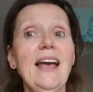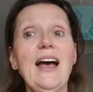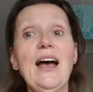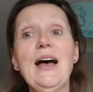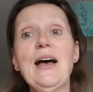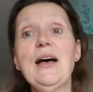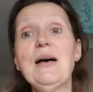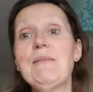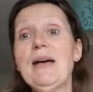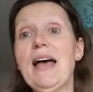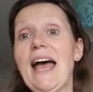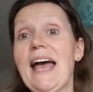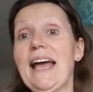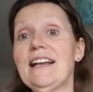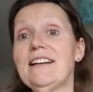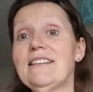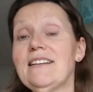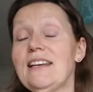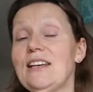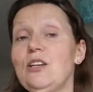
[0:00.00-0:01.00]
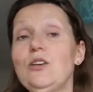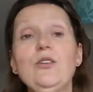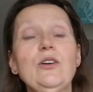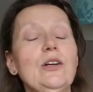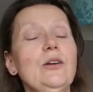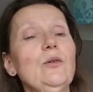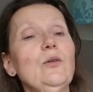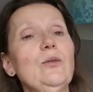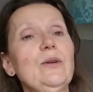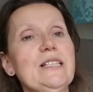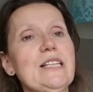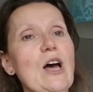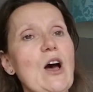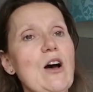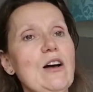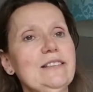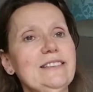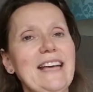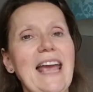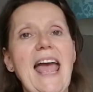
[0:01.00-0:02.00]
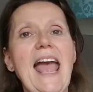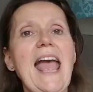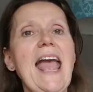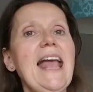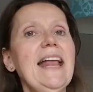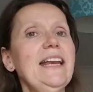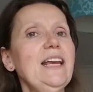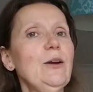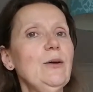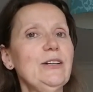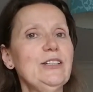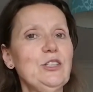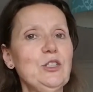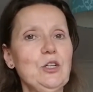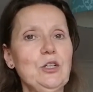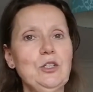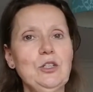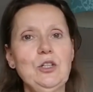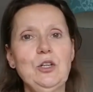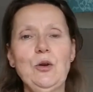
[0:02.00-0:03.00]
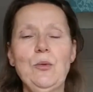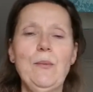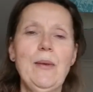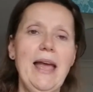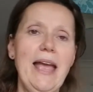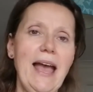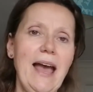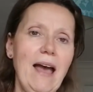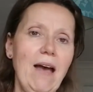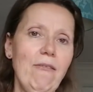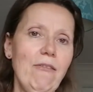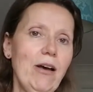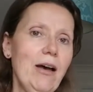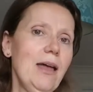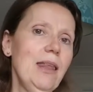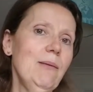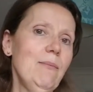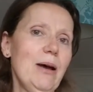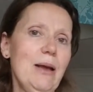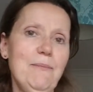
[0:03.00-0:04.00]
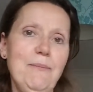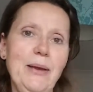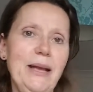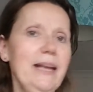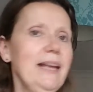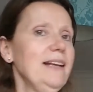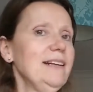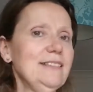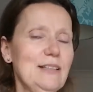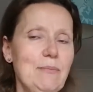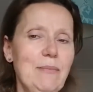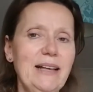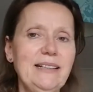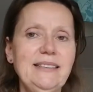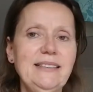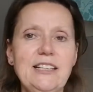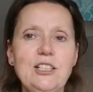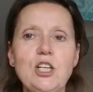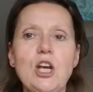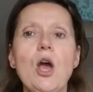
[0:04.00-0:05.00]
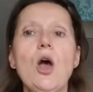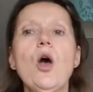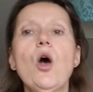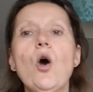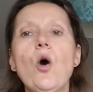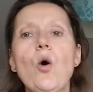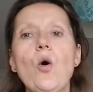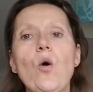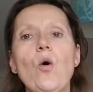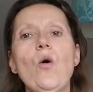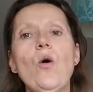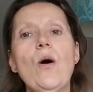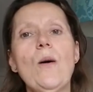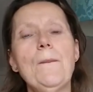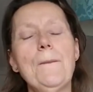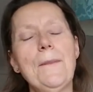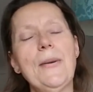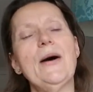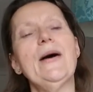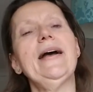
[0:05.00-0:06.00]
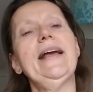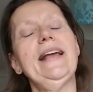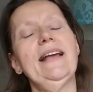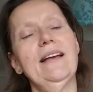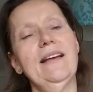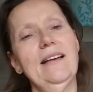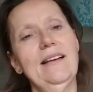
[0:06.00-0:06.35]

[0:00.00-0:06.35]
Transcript: And you can always ask any questions you may have, either by pinging us a message or by